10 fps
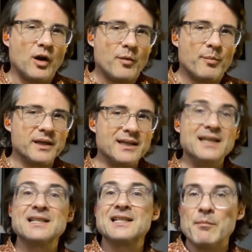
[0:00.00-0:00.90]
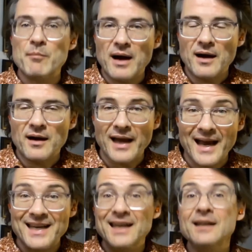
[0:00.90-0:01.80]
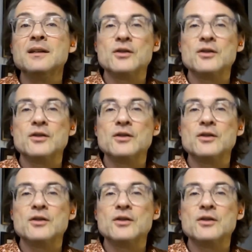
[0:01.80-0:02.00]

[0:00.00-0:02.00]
but in Symbar and in